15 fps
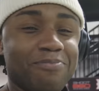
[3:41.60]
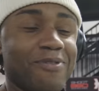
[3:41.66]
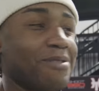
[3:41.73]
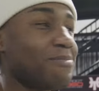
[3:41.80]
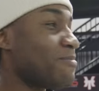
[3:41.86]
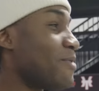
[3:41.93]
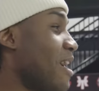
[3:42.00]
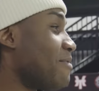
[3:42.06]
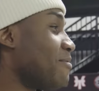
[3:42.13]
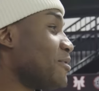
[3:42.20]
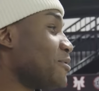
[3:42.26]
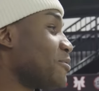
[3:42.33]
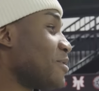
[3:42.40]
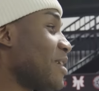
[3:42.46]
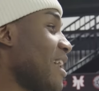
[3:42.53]
from
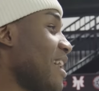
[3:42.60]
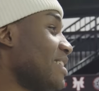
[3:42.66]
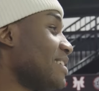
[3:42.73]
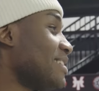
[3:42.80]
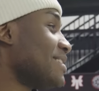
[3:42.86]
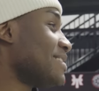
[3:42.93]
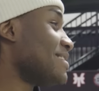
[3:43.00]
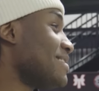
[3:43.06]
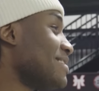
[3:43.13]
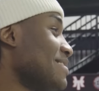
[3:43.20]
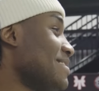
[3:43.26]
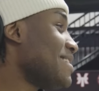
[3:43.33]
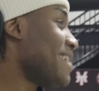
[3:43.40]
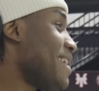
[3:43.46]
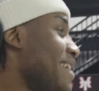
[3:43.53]
Providence, Rhode Island.
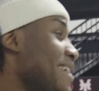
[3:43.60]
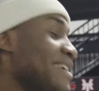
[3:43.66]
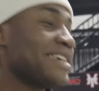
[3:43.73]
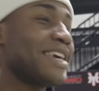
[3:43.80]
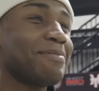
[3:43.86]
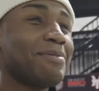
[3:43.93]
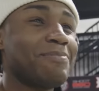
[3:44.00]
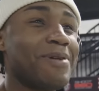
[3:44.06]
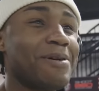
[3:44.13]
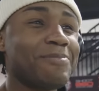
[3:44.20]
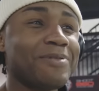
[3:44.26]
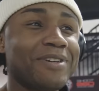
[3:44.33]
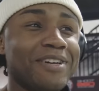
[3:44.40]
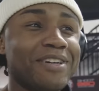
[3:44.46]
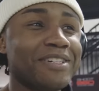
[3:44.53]
Came up up
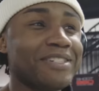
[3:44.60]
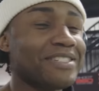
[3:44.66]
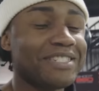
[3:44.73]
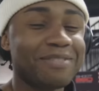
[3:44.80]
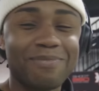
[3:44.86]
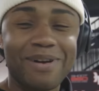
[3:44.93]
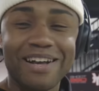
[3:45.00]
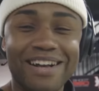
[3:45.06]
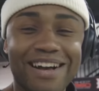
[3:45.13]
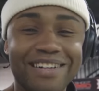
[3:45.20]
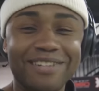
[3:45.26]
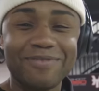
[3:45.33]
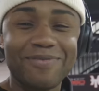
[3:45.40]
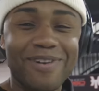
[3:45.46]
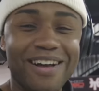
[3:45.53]
here, see my guy
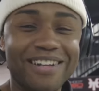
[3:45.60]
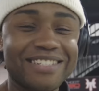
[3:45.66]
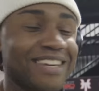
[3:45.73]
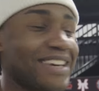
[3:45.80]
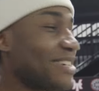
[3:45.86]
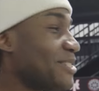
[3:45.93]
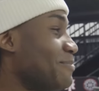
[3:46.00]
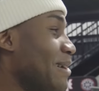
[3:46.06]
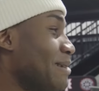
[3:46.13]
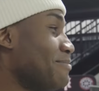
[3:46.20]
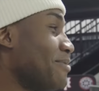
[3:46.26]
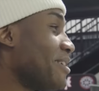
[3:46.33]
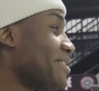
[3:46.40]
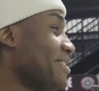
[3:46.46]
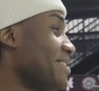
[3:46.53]
D'Vontay, my
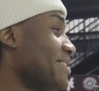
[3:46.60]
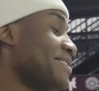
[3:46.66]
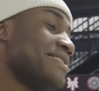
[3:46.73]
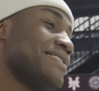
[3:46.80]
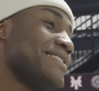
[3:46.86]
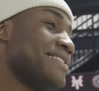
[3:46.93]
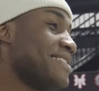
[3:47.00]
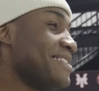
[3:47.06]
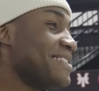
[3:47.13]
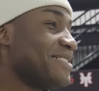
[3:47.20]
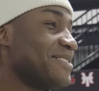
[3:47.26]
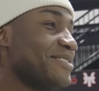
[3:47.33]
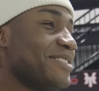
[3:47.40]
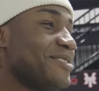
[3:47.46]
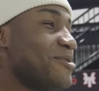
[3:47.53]
brother.
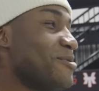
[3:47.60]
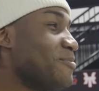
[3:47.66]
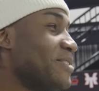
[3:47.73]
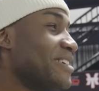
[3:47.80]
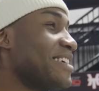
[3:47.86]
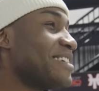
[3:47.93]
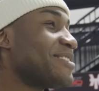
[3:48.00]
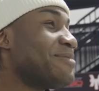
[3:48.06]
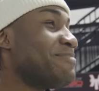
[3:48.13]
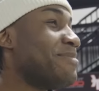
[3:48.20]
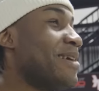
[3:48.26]
Yeah, hoping to get some